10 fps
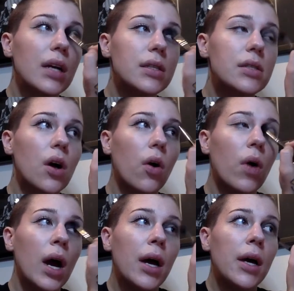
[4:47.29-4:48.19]

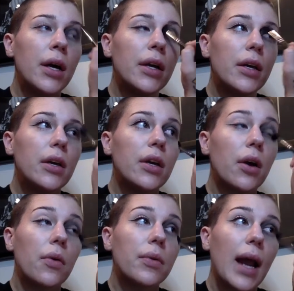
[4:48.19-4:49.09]
So,
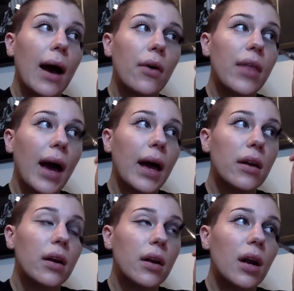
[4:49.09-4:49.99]
now that
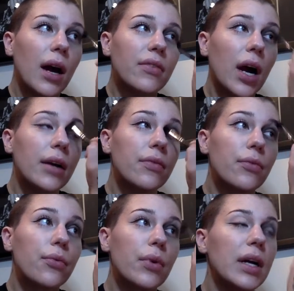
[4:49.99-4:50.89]
I've kind of
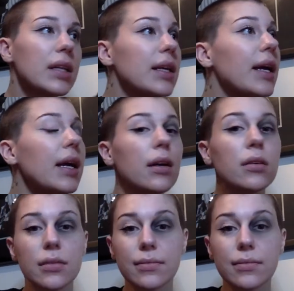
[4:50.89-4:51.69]
really